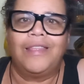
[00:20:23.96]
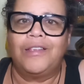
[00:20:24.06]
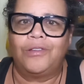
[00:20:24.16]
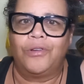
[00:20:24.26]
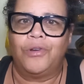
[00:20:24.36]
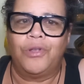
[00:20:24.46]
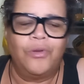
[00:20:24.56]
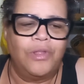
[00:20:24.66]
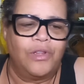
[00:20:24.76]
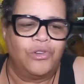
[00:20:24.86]
These are
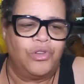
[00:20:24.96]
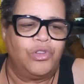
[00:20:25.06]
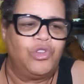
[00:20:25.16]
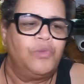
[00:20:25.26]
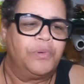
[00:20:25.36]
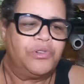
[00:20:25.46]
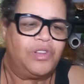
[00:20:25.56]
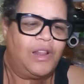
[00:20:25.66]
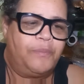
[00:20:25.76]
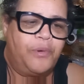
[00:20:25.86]
new. They're super
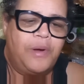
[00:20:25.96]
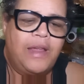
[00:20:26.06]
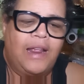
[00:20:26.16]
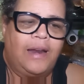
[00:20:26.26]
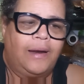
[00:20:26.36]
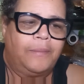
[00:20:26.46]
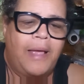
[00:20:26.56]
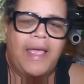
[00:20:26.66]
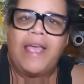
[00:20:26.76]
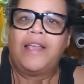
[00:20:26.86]
slippery, and
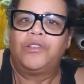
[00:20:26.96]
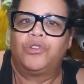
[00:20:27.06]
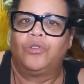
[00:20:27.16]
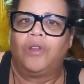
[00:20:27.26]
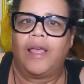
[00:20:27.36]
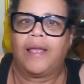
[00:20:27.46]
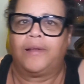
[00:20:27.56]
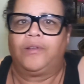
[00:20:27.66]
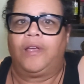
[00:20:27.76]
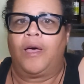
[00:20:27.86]
my hands are like
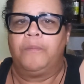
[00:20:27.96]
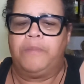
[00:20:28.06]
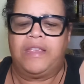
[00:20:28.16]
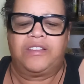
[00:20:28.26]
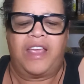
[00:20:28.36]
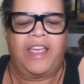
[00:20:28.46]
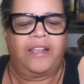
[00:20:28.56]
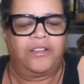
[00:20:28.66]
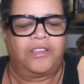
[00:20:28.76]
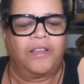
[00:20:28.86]
Gumby's
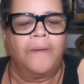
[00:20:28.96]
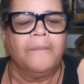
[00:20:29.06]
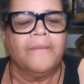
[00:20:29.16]
hands.